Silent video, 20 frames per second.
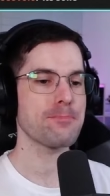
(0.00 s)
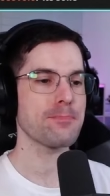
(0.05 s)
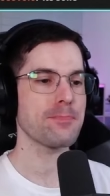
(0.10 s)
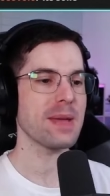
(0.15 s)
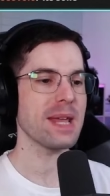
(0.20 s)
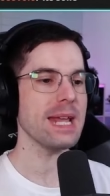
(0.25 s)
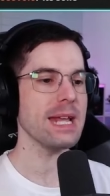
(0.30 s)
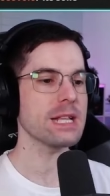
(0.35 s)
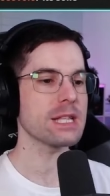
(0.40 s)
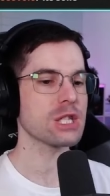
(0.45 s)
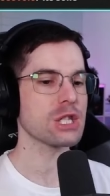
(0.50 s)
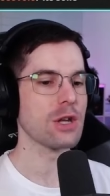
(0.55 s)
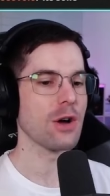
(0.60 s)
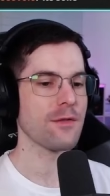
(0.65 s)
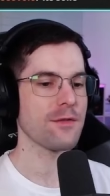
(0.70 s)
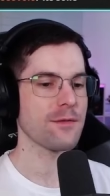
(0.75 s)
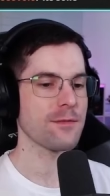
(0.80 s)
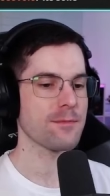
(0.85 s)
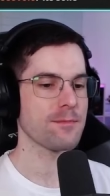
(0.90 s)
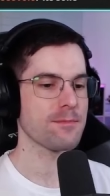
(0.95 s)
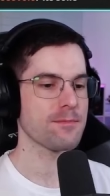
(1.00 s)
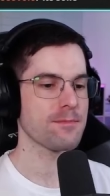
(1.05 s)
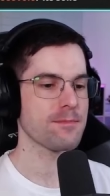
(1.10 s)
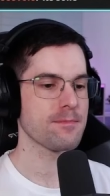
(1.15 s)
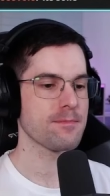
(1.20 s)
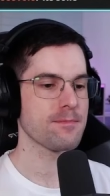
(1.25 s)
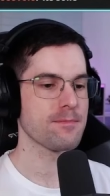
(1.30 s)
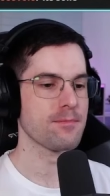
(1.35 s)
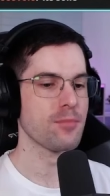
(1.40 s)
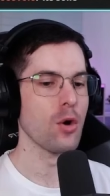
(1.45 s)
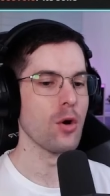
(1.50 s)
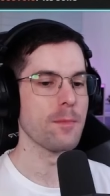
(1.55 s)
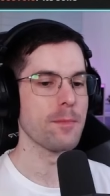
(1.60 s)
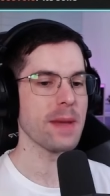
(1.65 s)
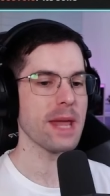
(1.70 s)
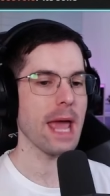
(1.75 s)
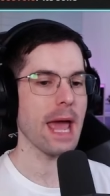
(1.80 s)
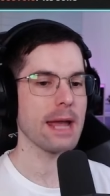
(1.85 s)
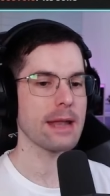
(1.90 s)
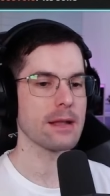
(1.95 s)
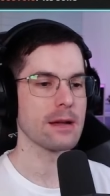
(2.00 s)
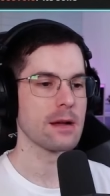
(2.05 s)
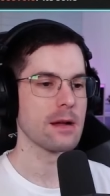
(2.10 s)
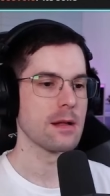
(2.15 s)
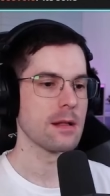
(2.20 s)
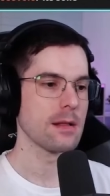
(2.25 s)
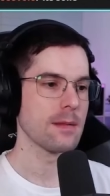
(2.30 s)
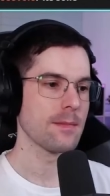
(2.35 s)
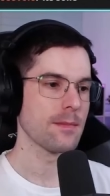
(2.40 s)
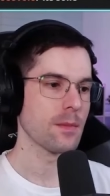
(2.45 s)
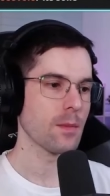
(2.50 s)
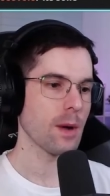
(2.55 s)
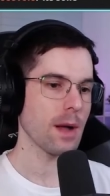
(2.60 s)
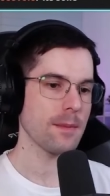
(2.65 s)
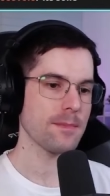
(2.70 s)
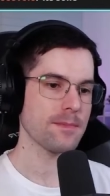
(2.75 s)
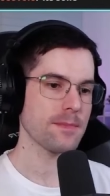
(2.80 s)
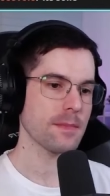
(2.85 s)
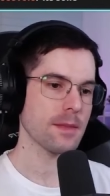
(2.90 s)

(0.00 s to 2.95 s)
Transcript: piece of poopy head. Well,